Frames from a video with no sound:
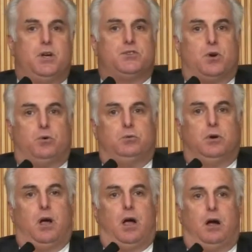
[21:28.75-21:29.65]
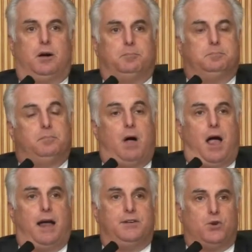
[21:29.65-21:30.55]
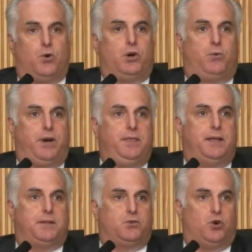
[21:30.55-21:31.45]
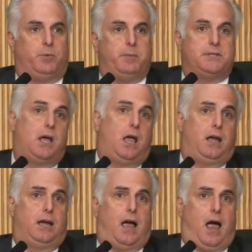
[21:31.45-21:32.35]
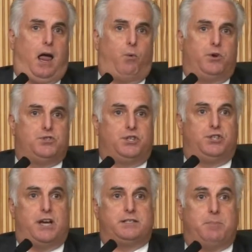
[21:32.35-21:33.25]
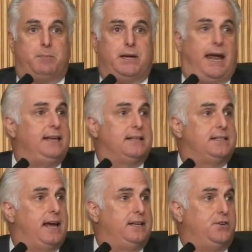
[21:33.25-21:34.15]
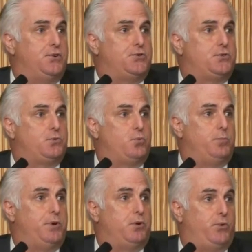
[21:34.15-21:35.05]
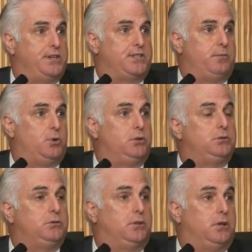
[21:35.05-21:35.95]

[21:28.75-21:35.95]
So um, I don't agree that the term limits, I would suggest maybe eight to 10 years would be a reasonable